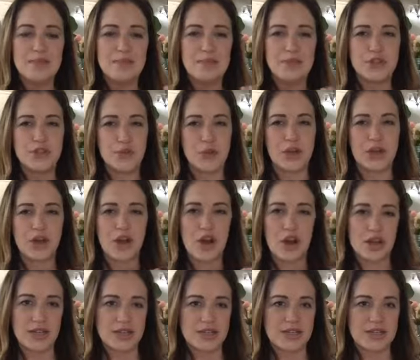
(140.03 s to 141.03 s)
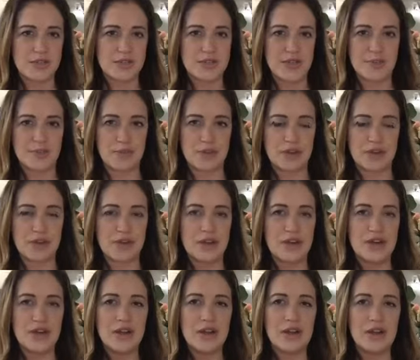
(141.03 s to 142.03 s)
between August, September,
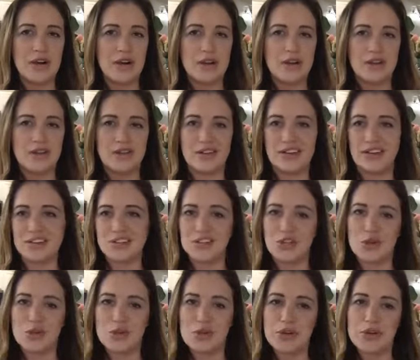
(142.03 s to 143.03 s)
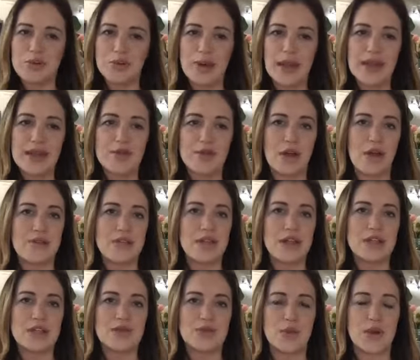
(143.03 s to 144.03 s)
October, right around
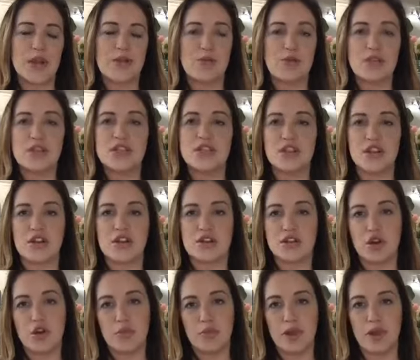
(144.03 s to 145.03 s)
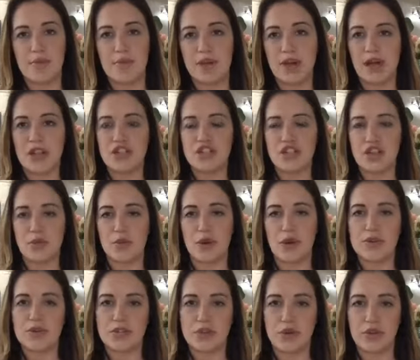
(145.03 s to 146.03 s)
there is when I really started to open up and kind of share what I
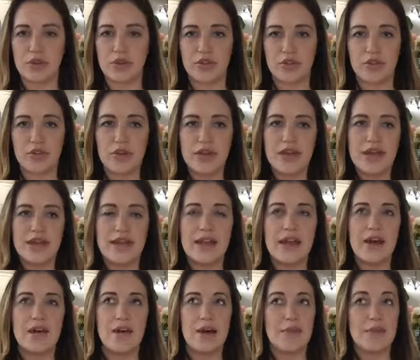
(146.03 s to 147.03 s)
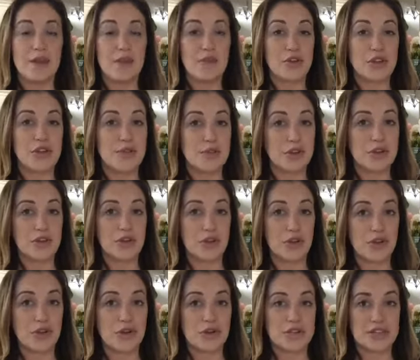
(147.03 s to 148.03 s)
was going through. Now, I'm never going to be the
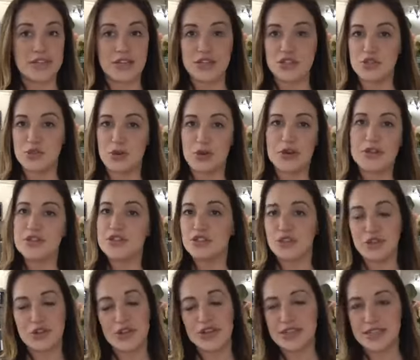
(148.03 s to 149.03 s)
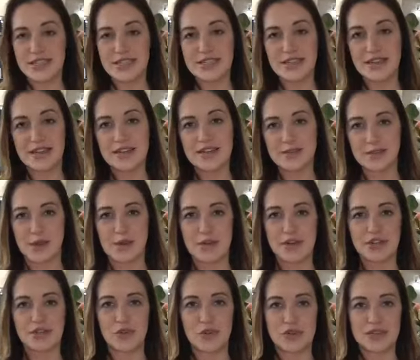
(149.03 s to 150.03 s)
girl that tells you all the dirty details about my
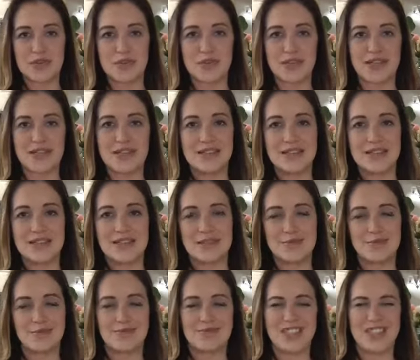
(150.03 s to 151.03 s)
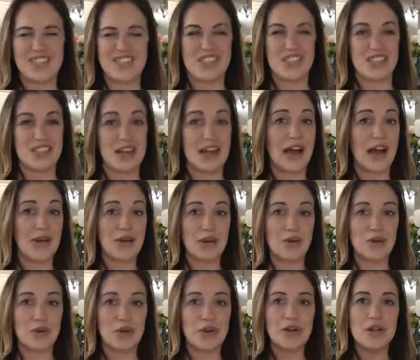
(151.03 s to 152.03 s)
divorce because that's just not how I
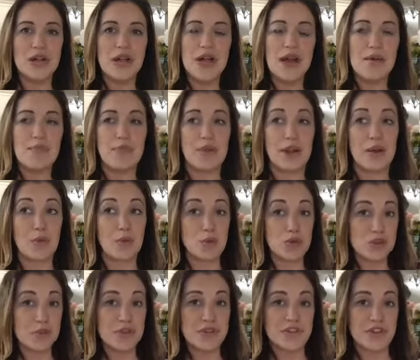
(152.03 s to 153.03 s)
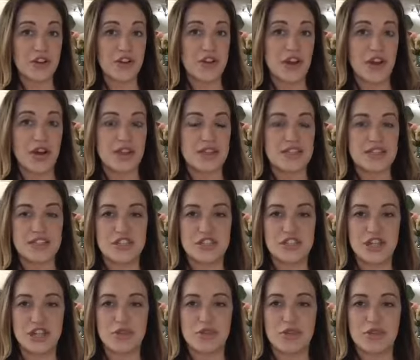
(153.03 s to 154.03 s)
roll. But I will be very honest and
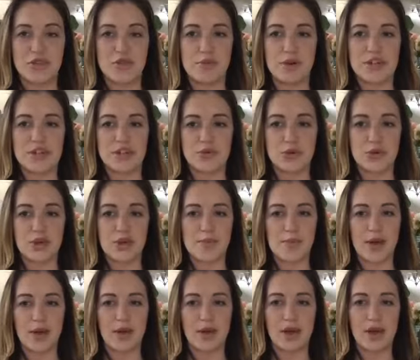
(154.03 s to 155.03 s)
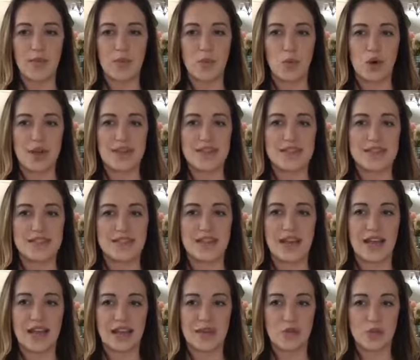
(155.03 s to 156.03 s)
share with you my story about what it's
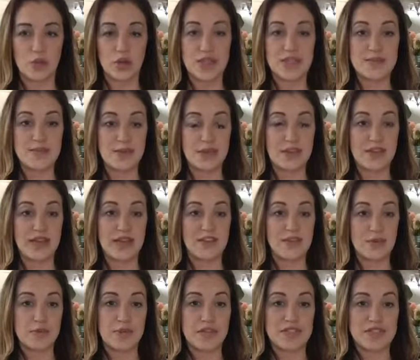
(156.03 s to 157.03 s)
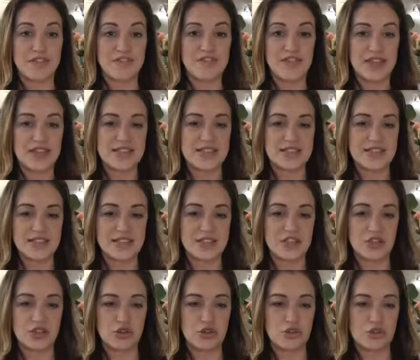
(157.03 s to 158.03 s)
like, what it's been like for me to face this
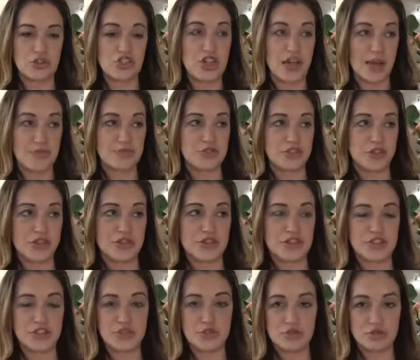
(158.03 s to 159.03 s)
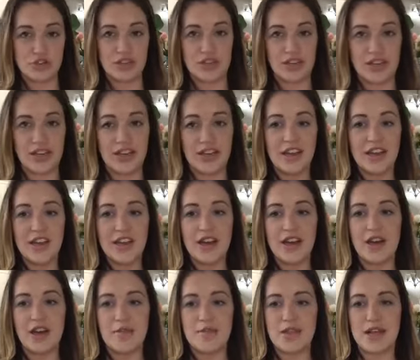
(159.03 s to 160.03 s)
new chapter and this new journey.
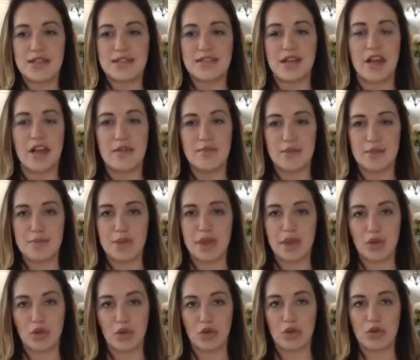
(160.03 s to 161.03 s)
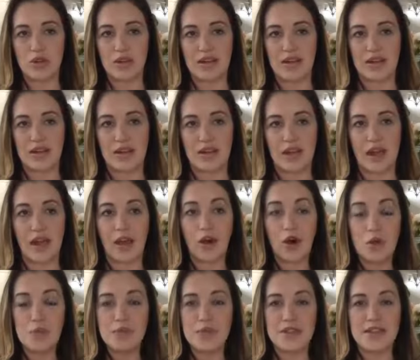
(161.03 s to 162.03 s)
That's kind of been my goal, and I
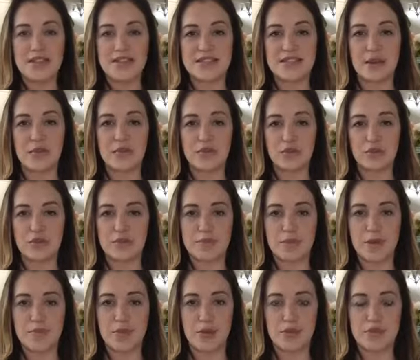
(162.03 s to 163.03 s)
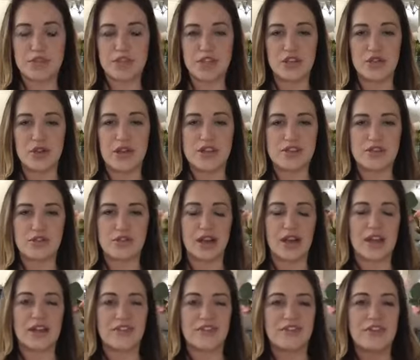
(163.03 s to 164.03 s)
hope that that's come through in my post, that you guys are
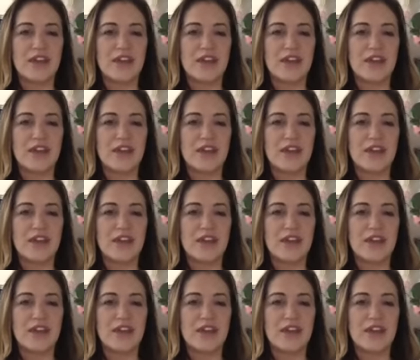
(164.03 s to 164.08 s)
kind of